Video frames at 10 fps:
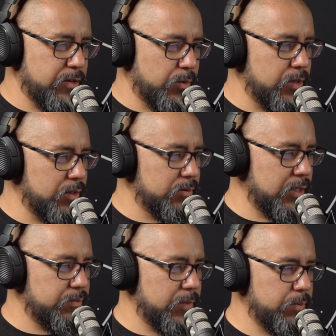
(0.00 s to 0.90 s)
the world
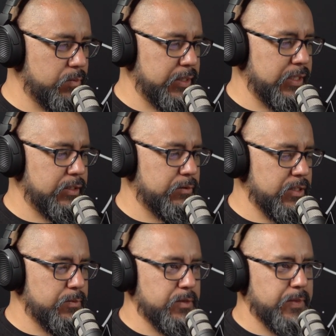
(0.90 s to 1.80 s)
building the
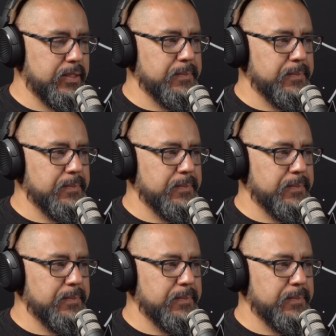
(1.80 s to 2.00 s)
resumes, but